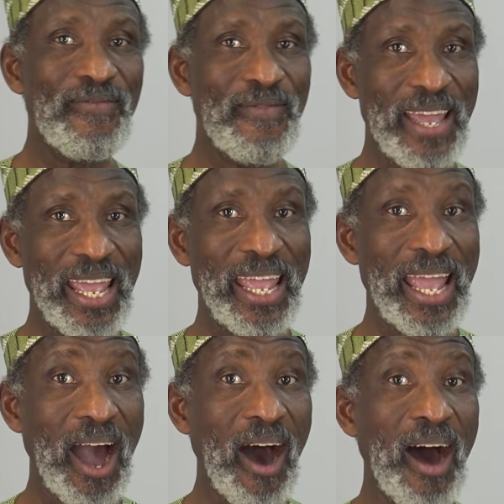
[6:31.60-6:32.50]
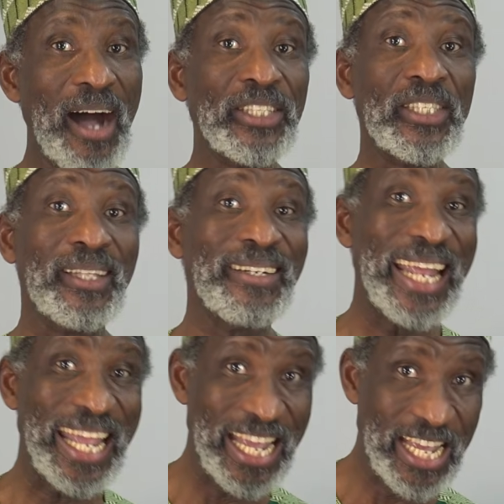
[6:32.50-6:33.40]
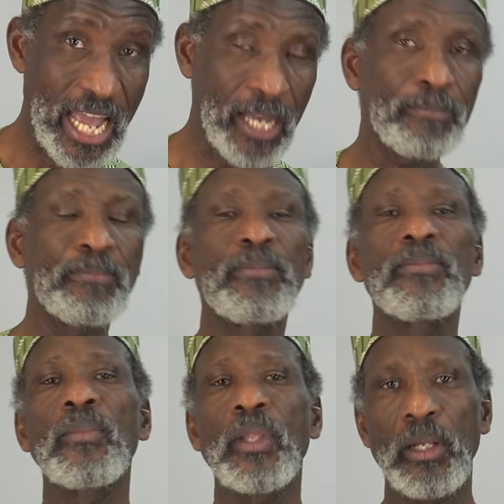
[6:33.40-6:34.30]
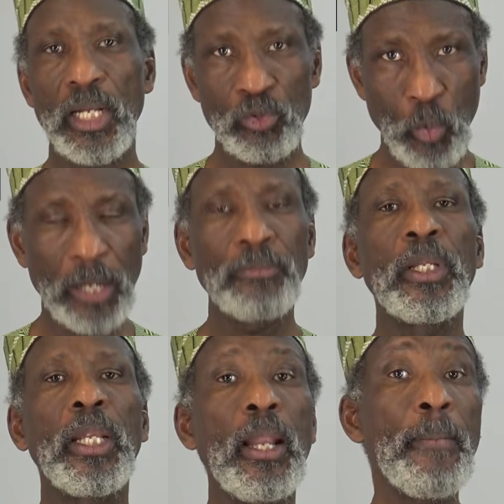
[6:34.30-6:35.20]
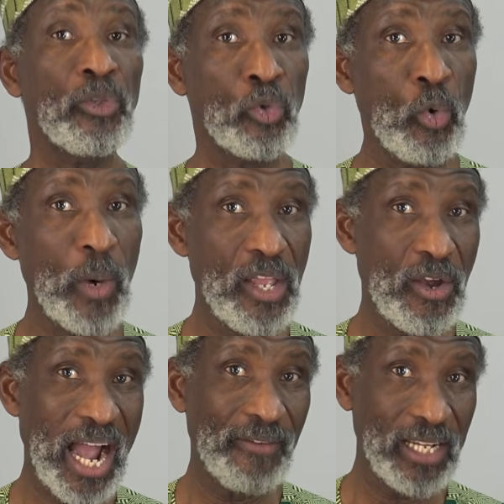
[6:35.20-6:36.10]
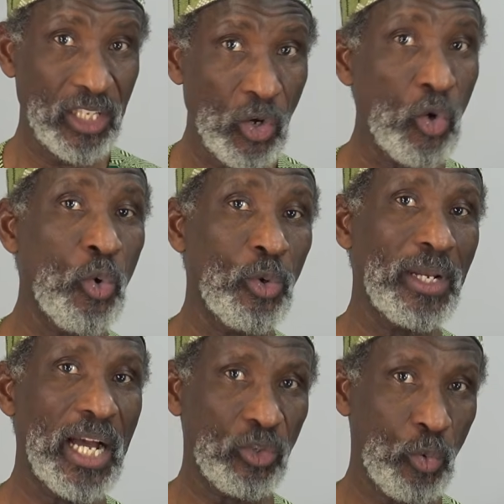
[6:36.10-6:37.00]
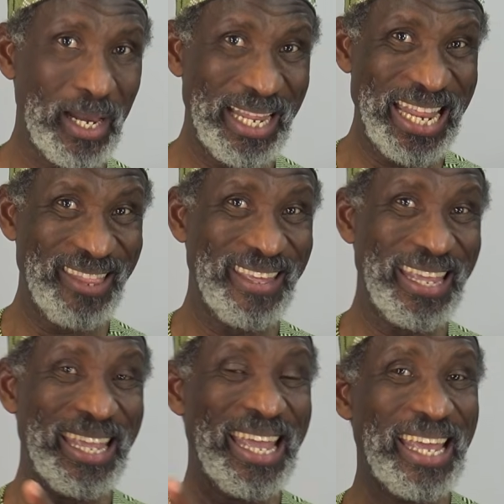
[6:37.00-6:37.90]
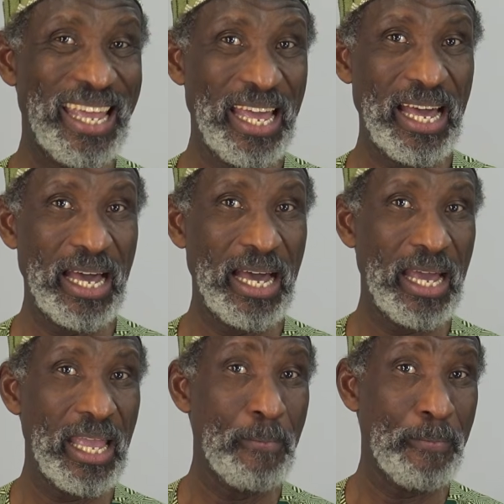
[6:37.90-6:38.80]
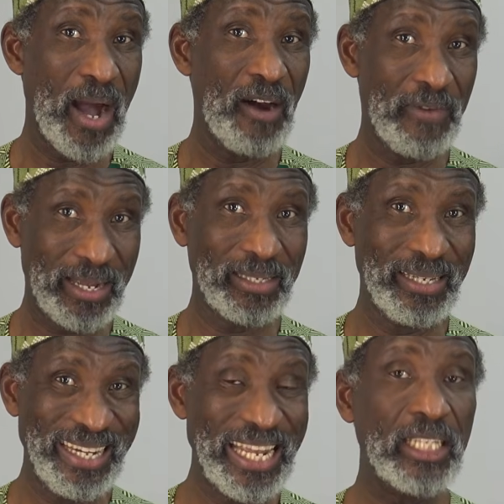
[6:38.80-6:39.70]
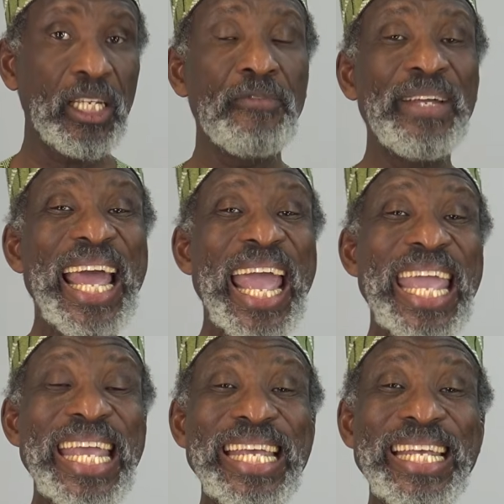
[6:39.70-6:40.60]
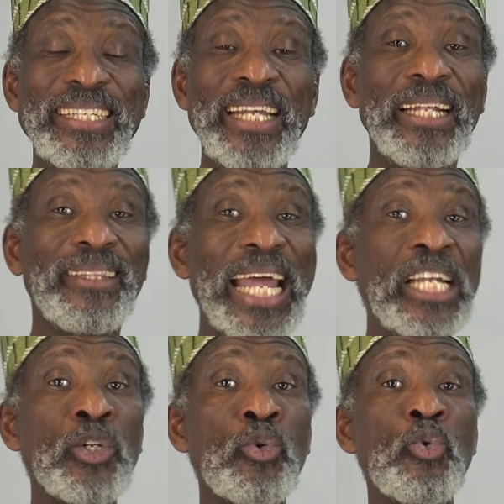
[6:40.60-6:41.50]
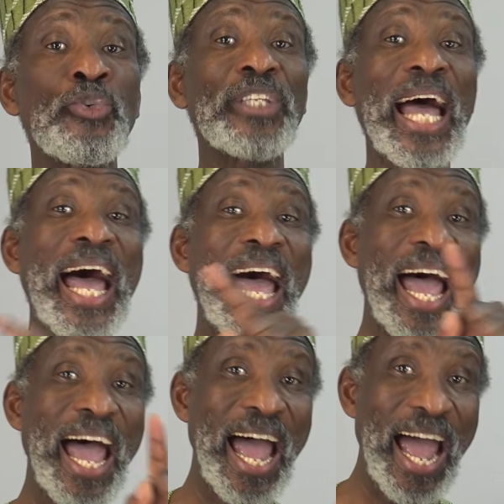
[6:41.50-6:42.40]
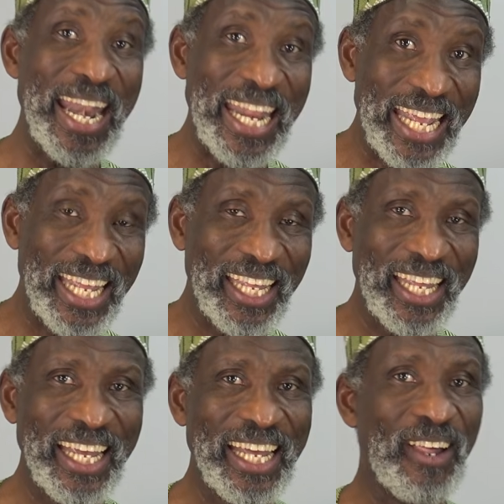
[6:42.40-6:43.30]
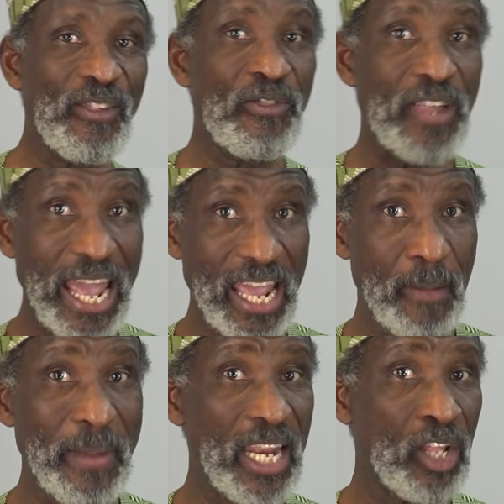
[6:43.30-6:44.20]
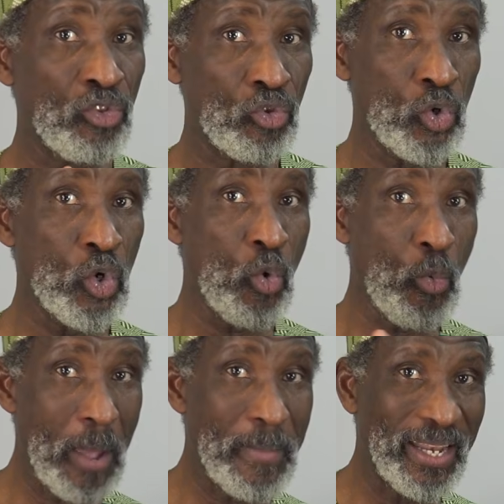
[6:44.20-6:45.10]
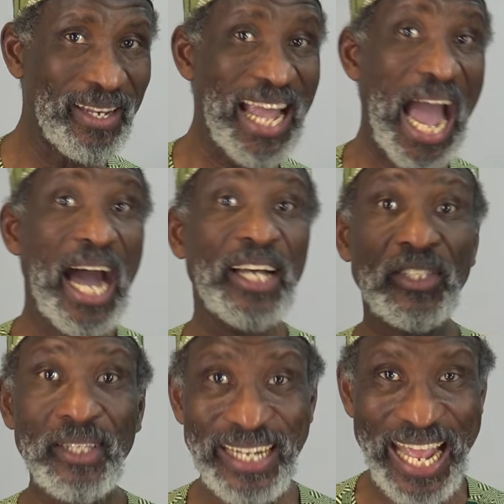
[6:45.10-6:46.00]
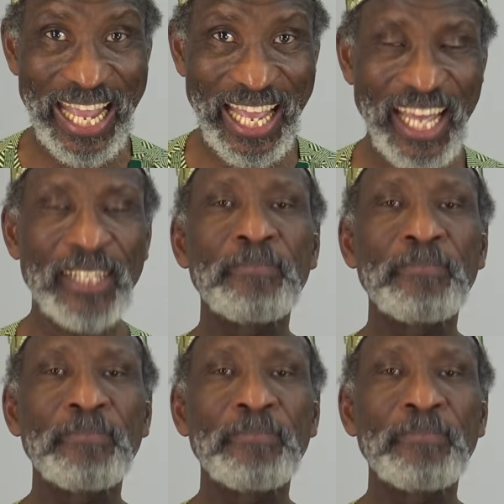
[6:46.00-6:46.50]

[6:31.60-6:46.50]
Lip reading: They are studying. That's 1. Number 2, where you have that noun as well in the imperfect indicative, is tadurusani. They, meaning 2 women, are studying.